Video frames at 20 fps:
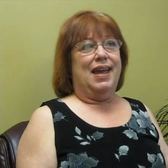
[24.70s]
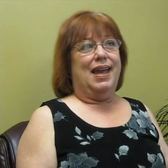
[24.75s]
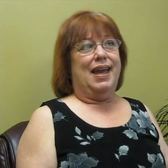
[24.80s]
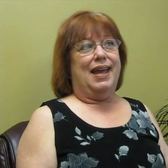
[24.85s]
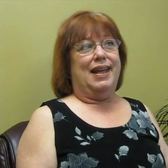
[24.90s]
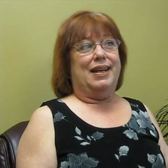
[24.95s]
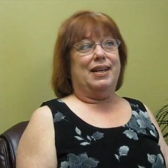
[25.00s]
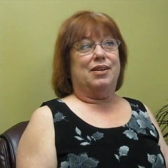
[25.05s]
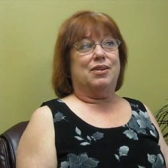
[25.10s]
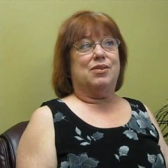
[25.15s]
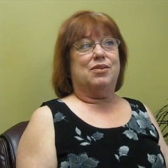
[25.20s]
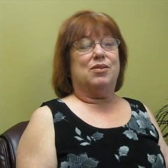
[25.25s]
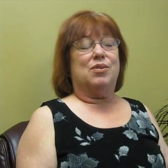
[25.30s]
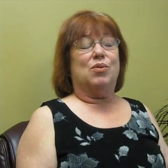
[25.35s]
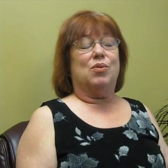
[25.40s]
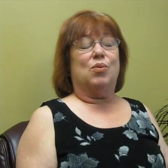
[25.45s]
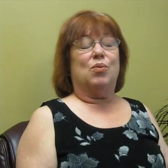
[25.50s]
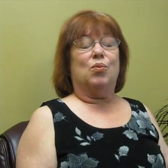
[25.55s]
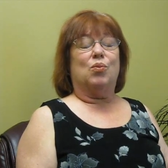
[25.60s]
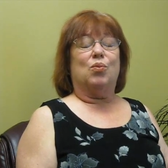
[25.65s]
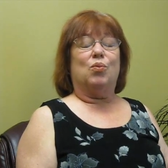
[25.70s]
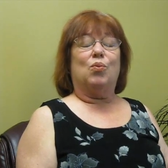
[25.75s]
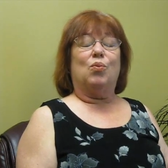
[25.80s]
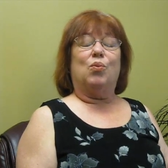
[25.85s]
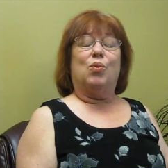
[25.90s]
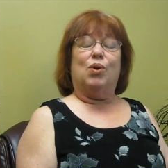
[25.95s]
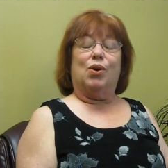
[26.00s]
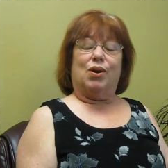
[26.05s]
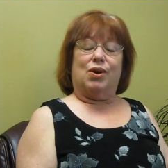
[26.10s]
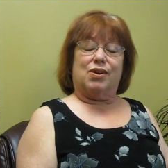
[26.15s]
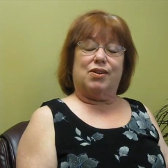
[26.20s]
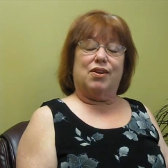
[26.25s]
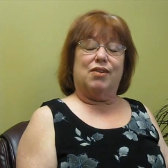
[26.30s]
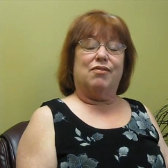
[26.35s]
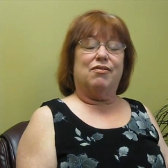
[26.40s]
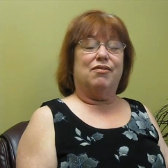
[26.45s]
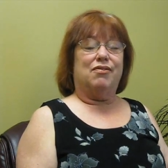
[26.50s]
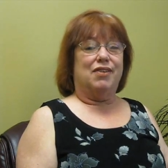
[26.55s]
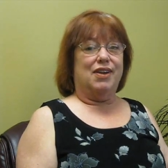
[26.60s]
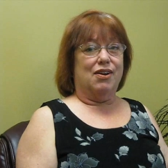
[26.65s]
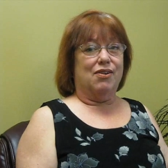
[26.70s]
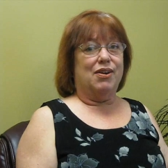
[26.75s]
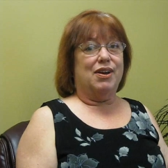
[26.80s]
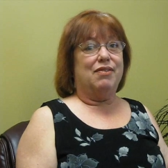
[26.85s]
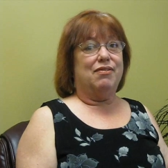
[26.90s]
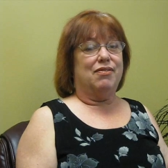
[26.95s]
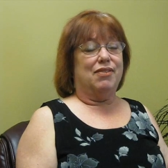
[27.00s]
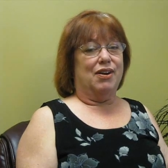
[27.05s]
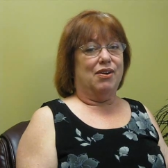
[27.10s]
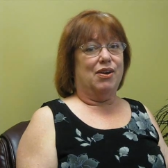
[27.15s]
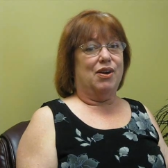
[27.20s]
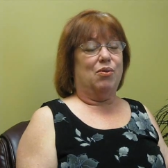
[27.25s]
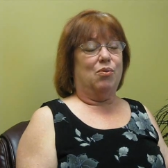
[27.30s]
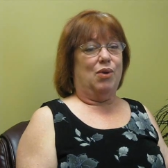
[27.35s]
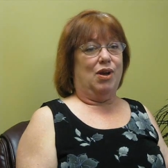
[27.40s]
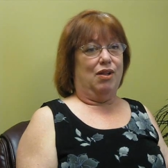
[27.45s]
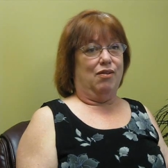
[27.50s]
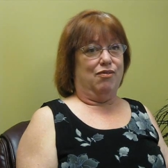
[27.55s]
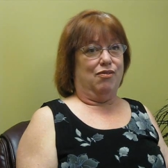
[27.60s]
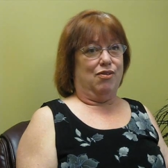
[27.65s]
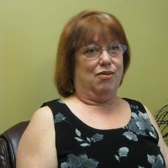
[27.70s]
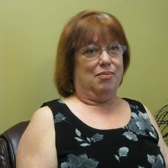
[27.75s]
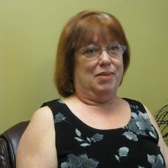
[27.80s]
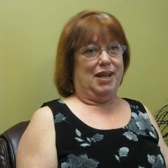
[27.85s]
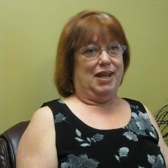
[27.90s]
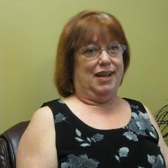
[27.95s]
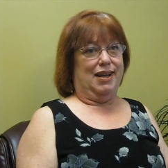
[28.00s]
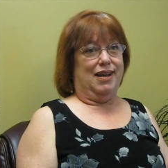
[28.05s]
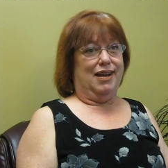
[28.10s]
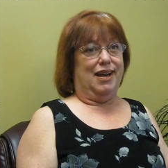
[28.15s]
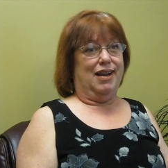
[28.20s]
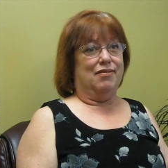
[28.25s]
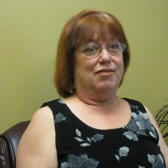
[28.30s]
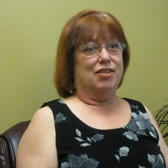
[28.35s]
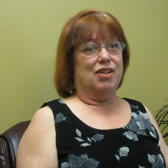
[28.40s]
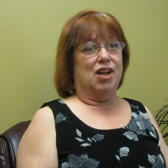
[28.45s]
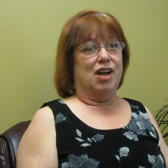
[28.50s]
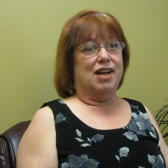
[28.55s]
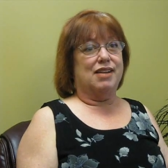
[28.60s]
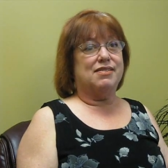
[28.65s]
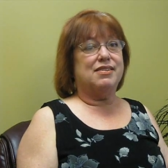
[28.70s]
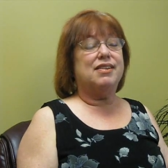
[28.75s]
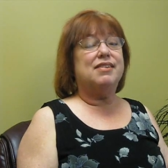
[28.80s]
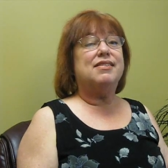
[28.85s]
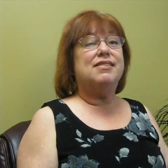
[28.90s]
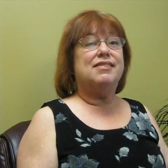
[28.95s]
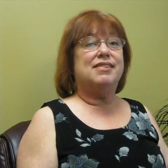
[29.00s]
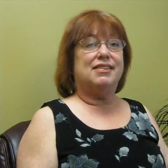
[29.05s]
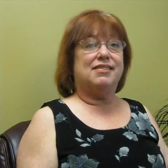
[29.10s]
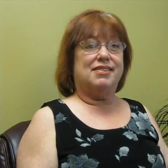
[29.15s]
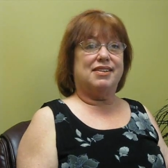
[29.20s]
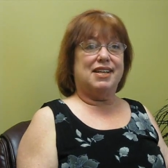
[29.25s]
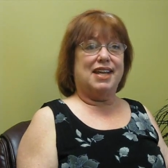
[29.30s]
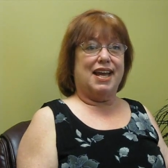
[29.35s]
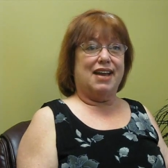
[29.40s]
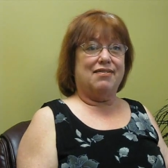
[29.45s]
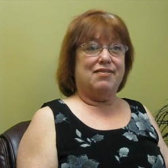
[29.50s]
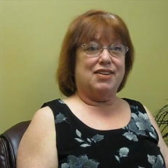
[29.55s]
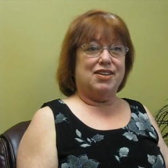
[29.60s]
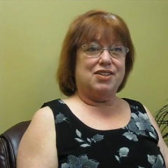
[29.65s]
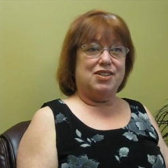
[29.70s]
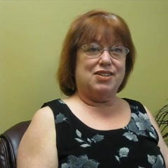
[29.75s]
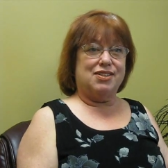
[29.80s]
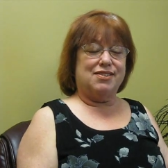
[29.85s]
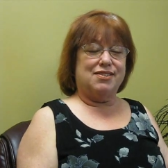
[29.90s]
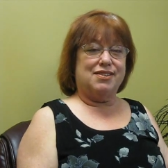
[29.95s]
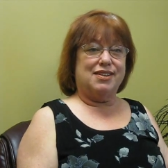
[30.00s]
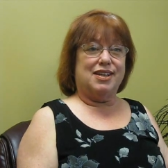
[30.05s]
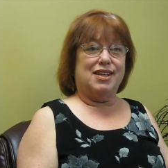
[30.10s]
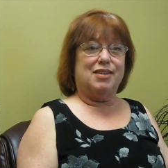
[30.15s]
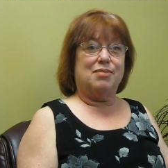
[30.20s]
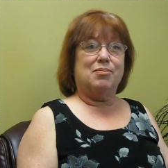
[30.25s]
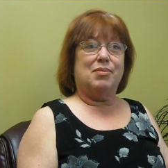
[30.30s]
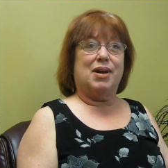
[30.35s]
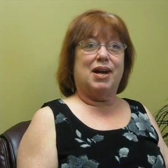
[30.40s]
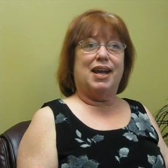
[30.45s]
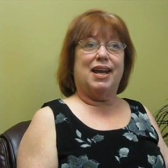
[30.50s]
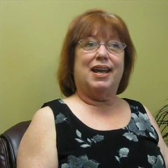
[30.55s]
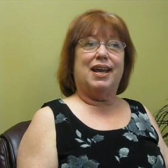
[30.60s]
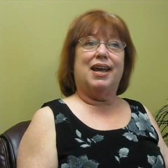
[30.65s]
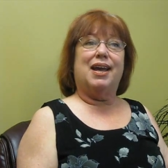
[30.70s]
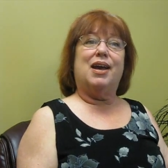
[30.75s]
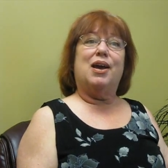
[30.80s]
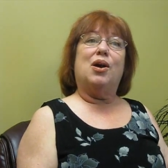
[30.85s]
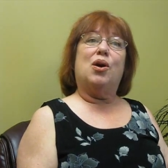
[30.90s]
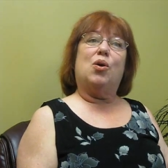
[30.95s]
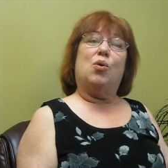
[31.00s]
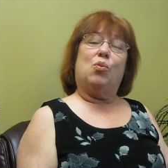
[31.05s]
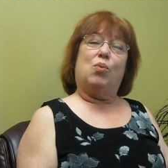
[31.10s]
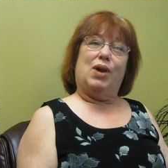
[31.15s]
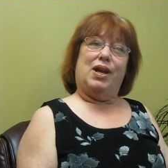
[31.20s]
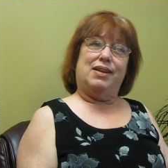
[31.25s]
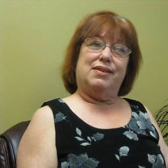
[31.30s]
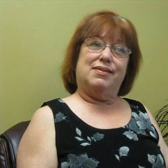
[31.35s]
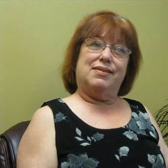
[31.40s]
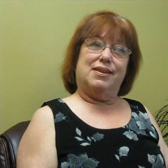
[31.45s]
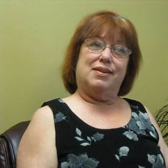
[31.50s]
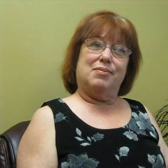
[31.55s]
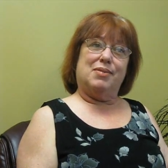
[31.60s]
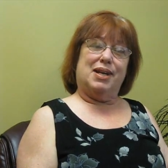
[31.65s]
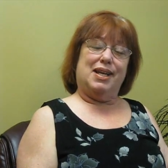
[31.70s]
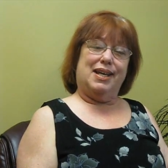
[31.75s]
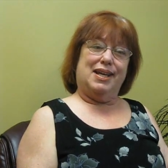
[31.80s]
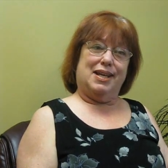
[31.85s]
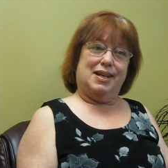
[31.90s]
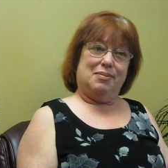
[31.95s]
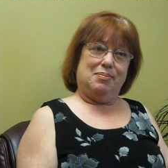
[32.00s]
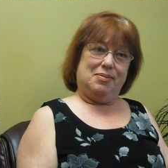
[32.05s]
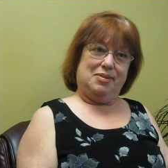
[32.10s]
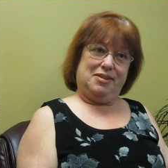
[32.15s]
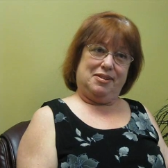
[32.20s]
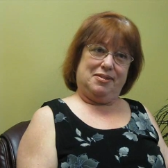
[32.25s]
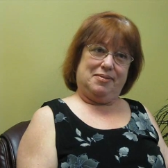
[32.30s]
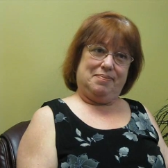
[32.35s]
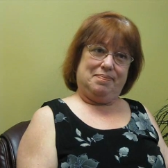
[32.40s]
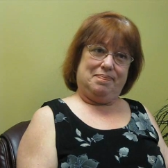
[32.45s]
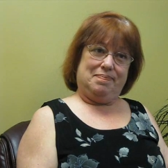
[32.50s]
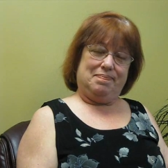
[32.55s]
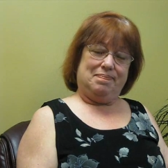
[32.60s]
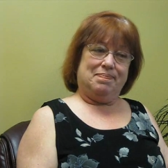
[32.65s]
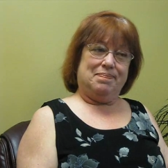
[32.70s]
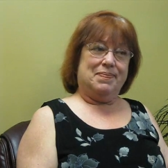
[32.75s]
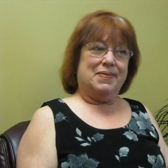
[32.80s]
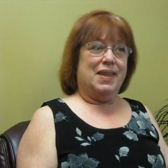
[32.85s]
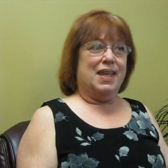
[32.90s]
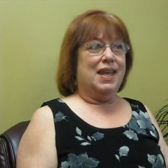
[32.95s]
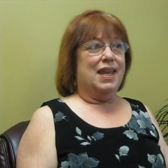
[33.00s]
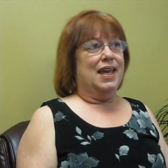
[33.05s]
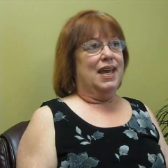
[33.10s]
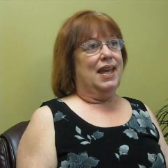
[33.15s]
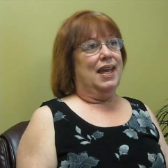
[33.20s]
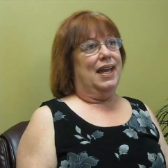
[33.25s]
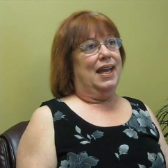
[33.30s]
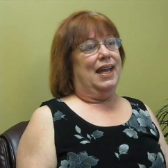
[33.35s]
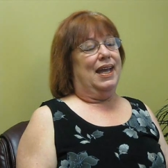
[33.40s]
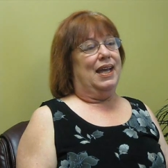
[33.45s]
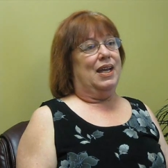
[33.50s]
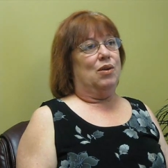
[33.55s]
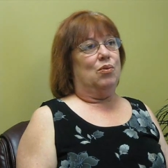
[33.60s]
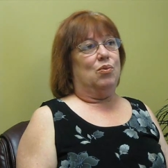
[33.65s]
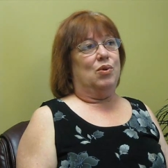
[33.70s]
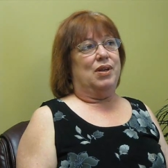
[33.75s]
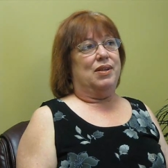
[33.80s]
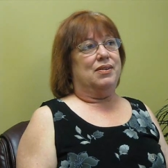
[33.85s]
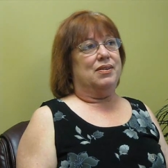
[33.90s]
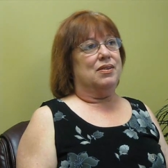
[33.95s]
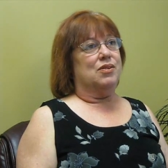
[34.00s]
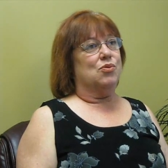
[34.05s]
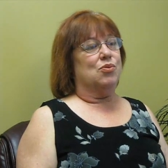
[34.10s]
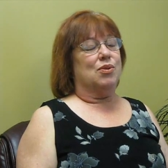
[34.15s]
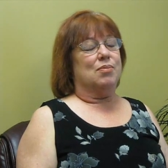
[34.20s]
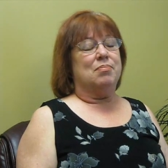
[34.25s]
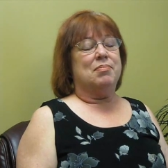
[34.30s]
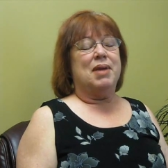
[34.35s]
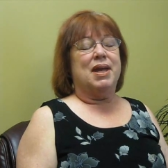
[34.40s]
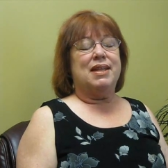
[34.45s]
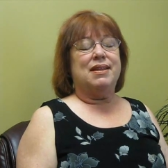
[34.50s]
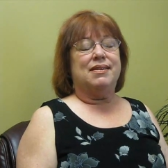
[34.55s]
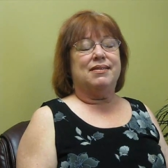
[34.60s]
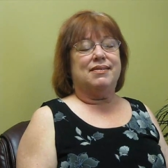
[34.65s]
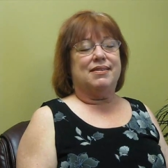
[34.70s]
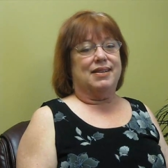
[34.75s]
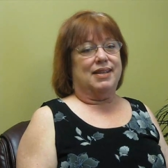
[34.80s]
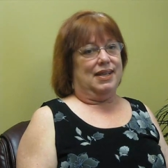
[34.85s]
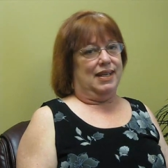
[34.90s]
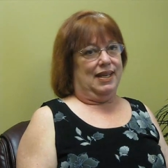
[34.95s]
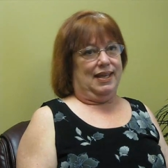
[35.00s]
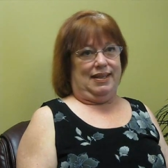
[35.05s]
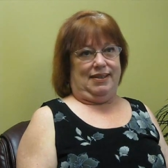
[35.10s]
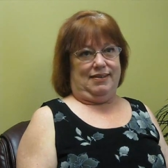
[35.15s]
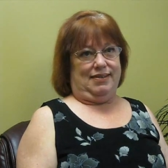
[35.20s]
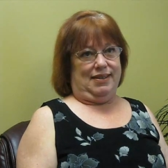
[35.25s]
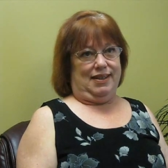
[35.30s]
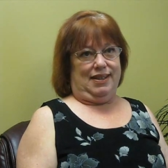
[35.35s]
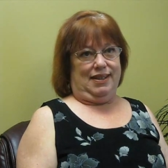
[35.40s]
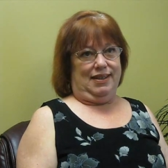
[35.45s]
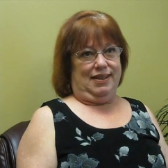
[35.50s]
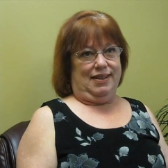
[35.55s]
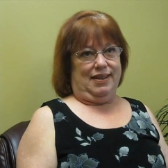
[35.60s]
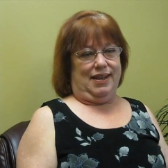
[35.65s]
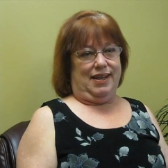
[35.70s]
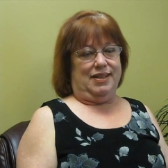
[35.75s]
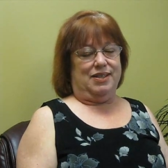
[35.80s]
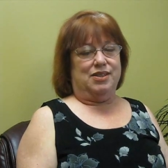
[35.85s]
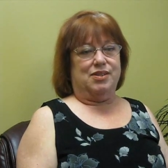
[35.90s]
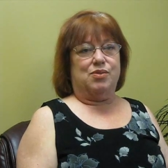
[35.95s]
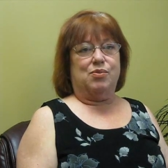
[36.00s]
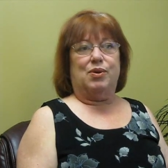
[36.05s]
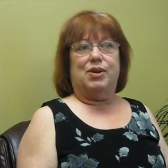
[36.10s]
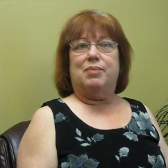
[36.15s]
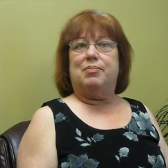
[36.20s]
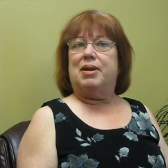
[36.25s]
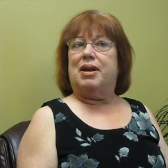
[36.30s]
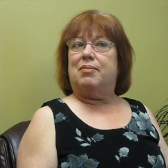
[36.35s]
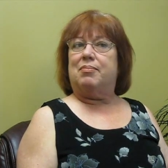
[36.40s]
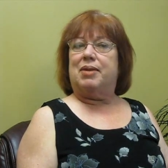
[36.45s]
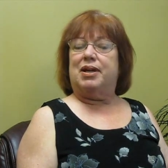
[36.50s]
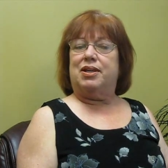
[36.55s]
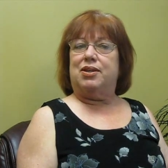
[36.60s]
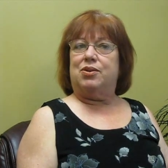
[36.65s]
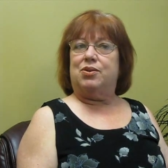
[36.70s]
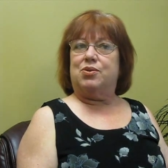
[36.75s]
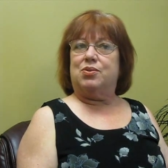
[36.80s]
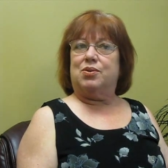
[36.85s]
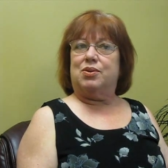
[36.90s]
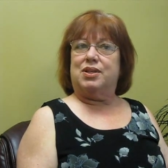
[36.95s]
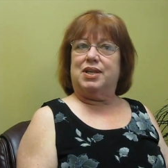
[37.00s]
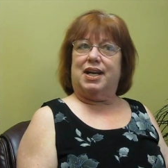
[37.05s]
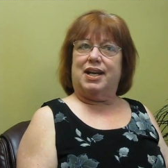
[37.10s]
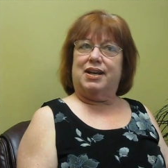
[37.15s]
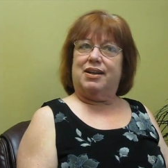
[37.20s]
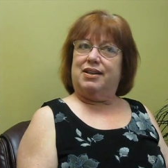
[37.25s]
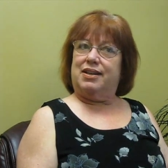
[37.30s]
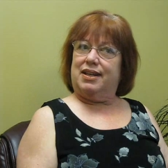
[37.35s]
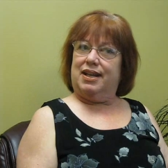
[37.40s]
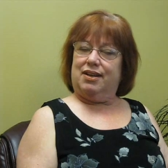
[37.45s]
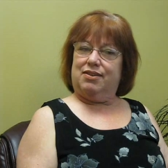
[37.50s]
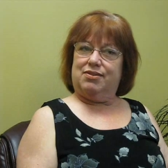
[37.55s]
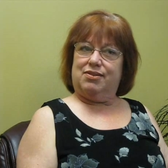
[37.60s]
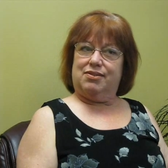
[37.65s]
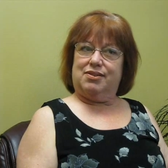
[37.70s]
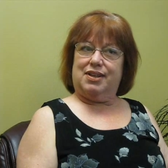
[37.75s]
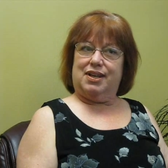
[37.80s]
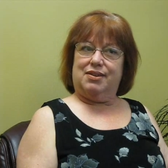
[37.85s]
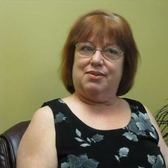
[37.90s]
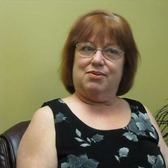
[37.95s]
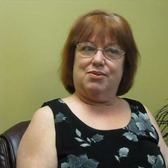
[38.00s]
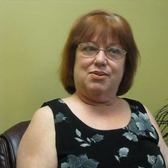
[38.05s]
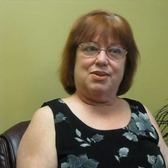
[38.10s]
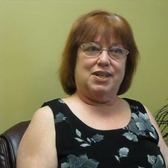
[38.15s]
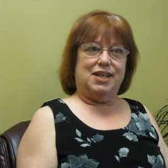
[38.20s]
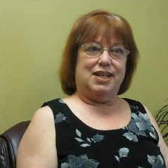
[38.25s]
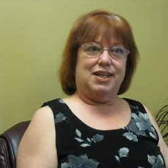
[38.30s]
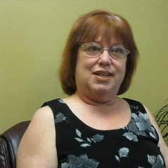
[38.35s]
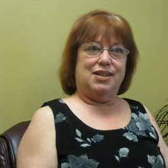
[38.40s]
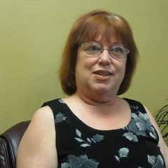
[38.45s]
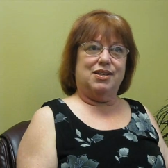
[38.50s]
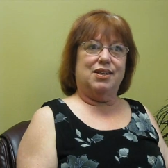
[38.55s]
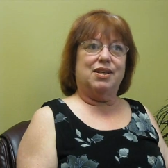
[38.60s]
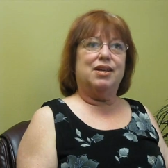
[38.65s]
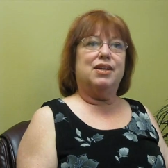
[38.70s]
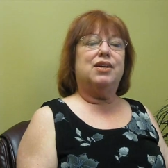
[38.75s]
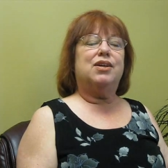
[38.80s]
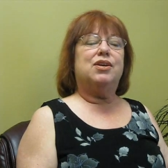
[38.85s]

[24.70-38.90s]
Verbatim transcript: And it's worked very, very well for me. I've lost 6.5 inches in my waist and my hips. It was tremendously easy. I just went about my usual diet and exercise routine,